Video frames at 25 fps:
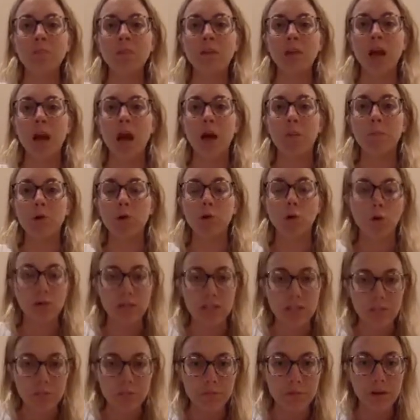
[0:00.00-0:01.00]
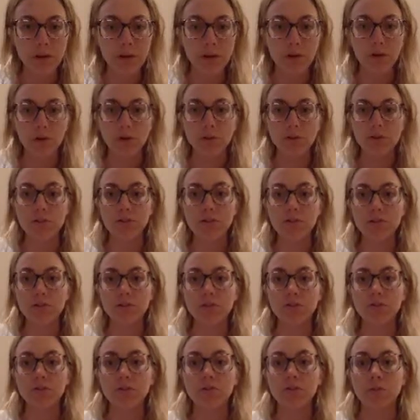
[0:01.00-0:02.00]
A Course in
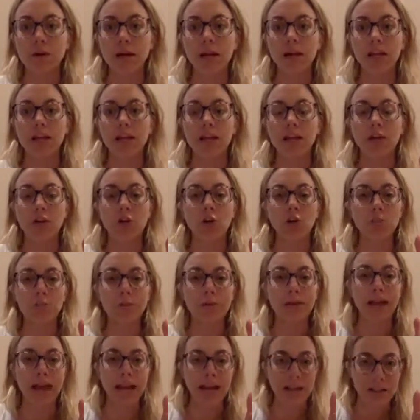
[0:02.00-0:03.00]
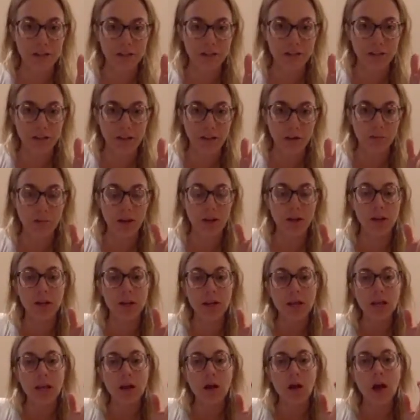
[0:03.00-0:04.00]
Miracles, right? It could be anything, but
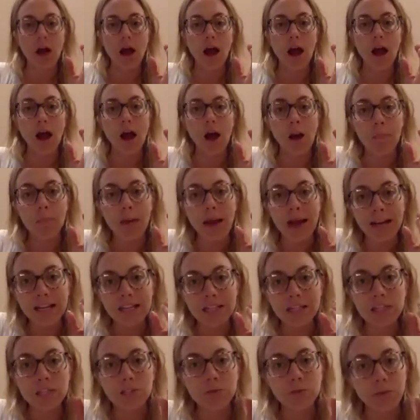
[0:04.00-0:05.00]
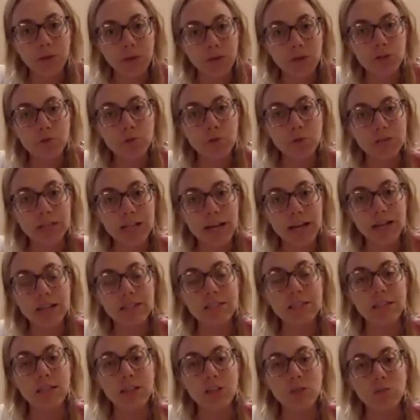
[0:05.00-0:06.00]
any spiritual
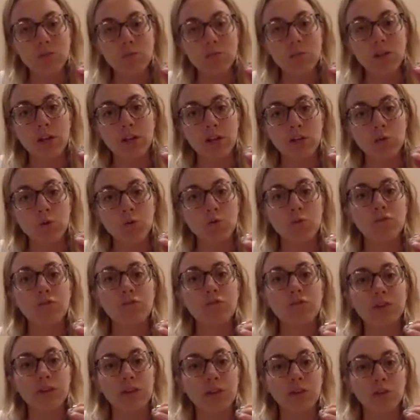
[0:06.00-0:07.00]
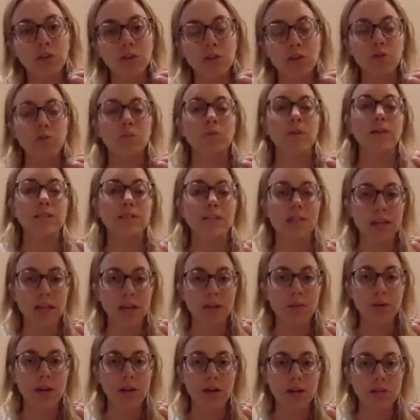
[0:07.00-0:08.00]
text that you feel you
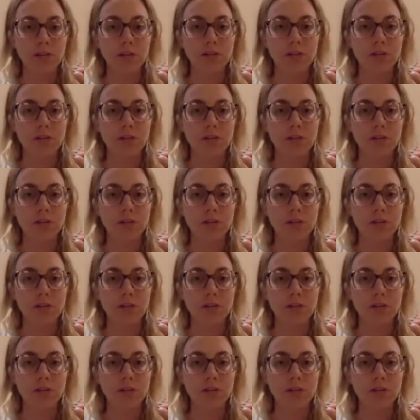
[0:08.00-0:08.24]
resonate with,